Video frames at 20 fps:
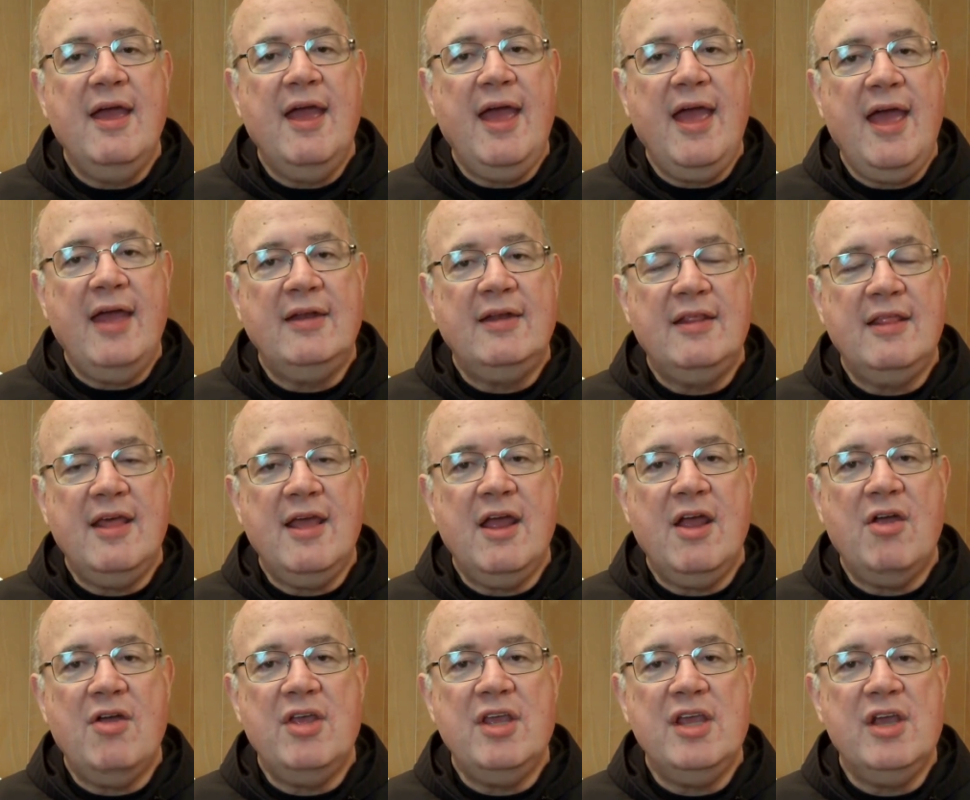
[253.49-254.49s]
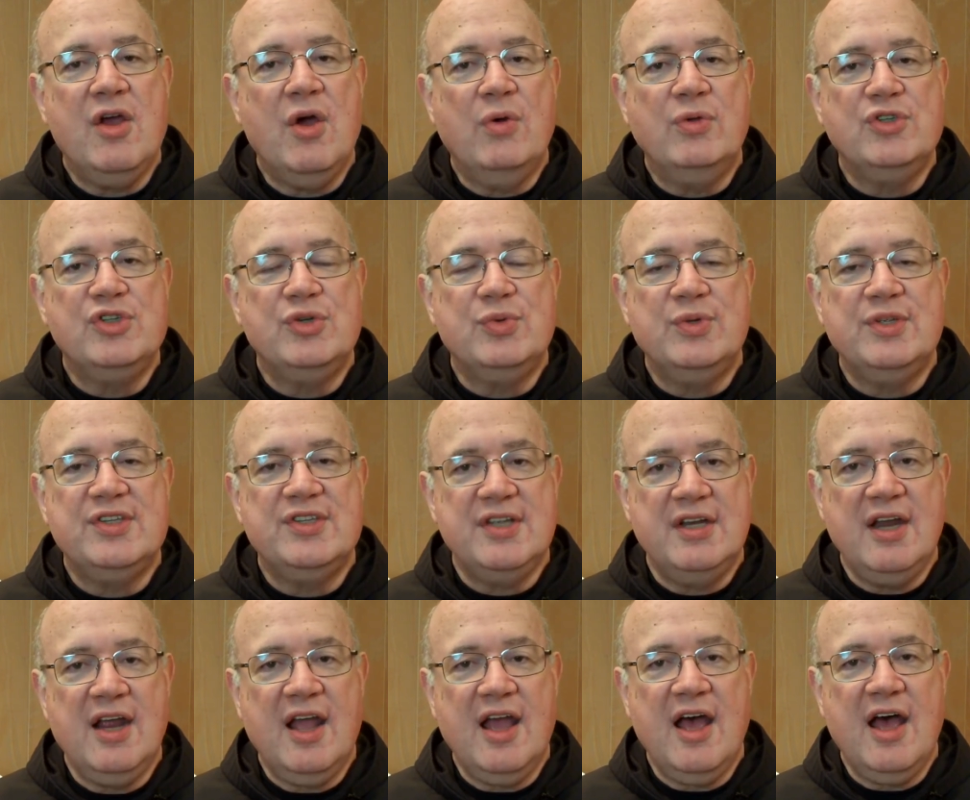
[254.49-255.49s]
and there he goes to a
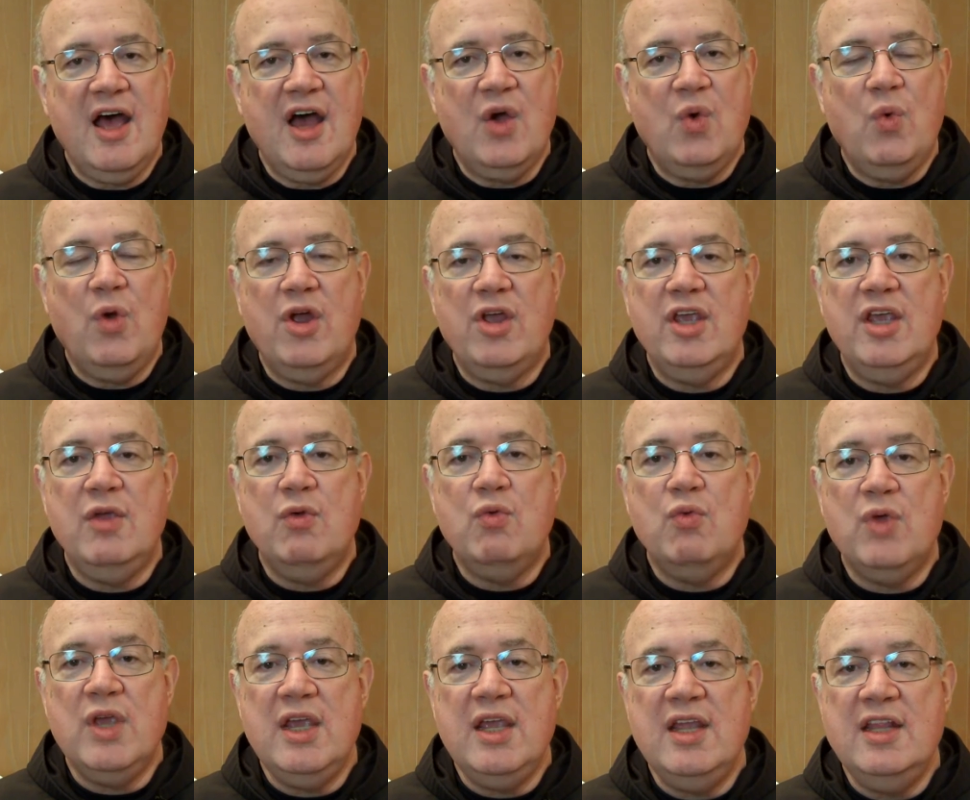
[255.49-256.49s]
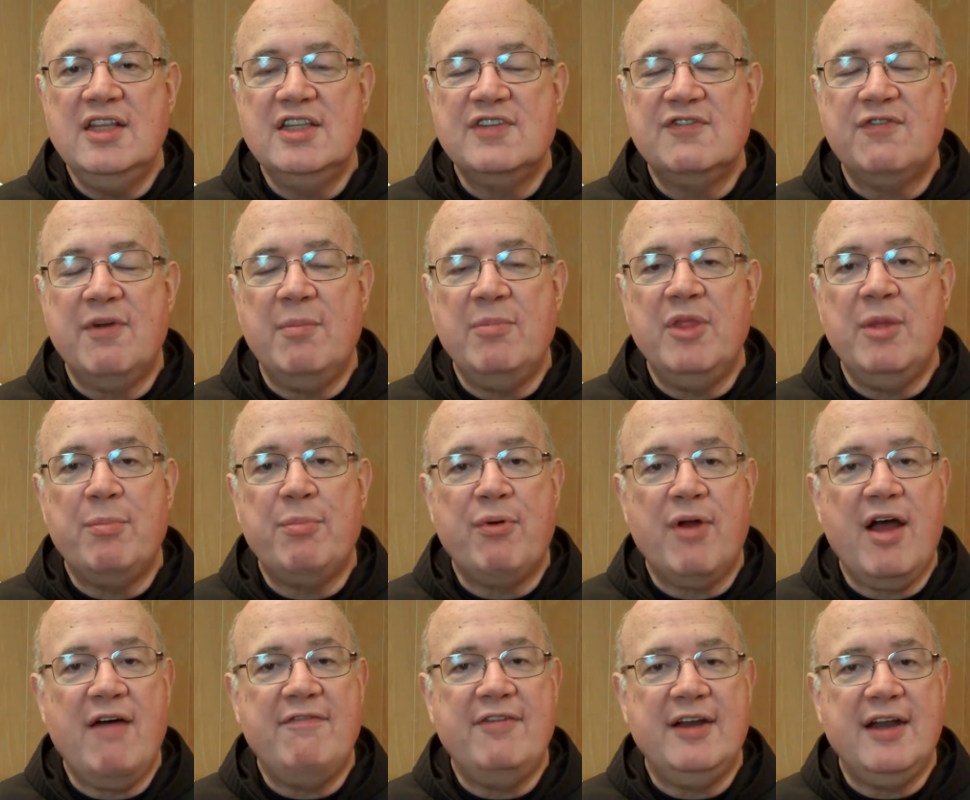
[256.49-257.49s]
synagogue where he reads from the
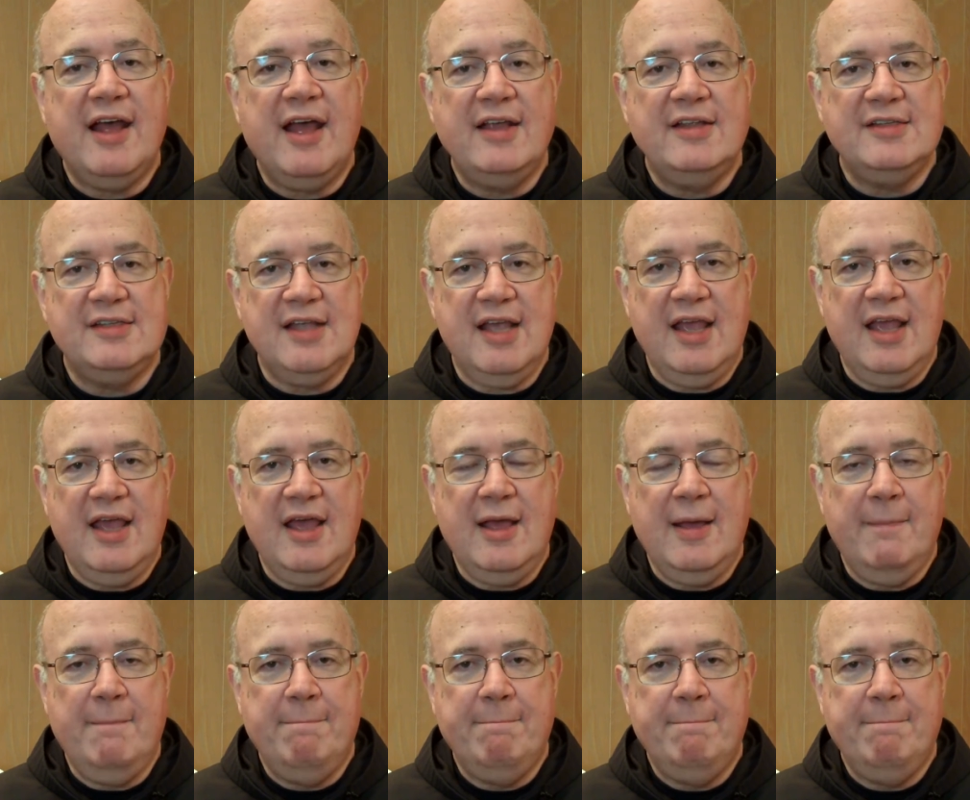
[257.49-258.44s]
prophet Isaiah.